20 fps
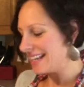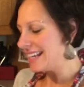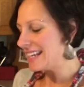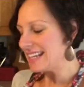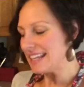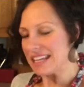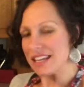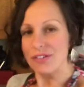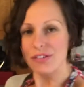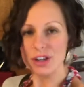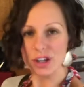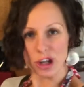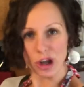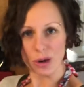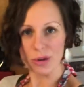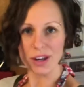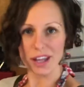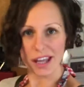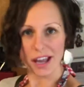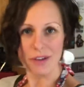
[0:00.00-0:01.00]
even
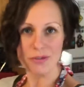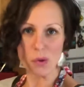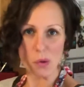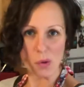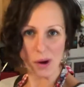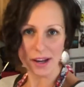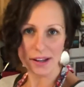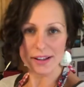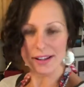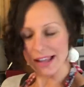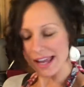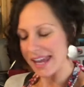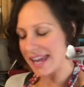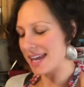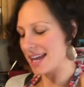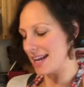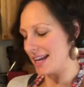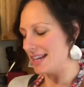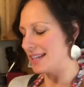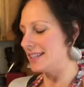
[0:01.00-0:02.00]
coating of oil
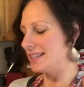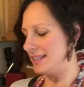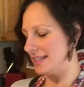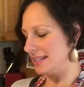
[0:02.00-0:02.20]
and